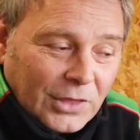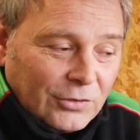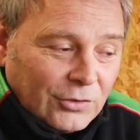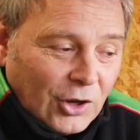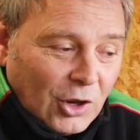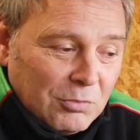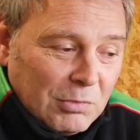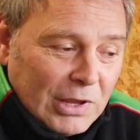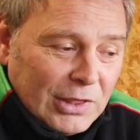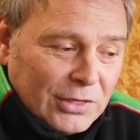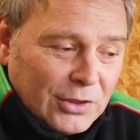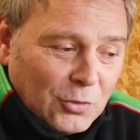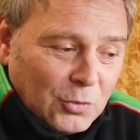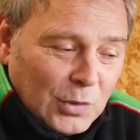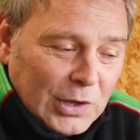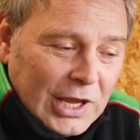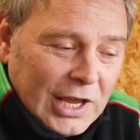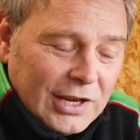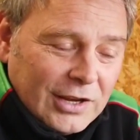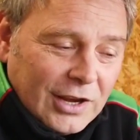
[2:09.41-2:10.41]
So it meant that
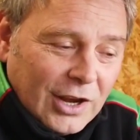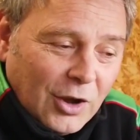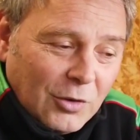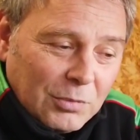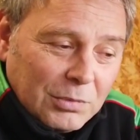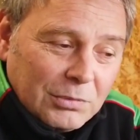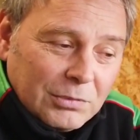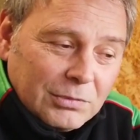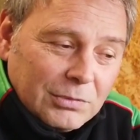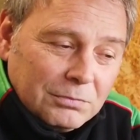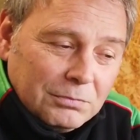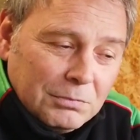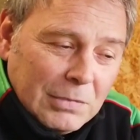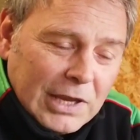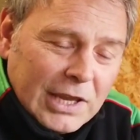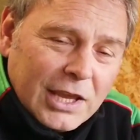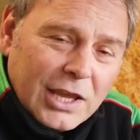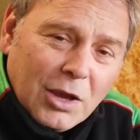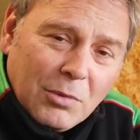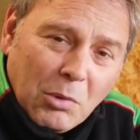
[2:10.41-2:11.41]
we ended up
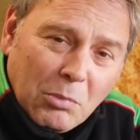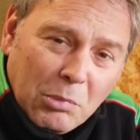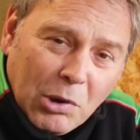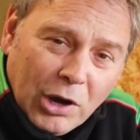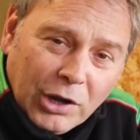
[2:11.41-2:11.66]
making up a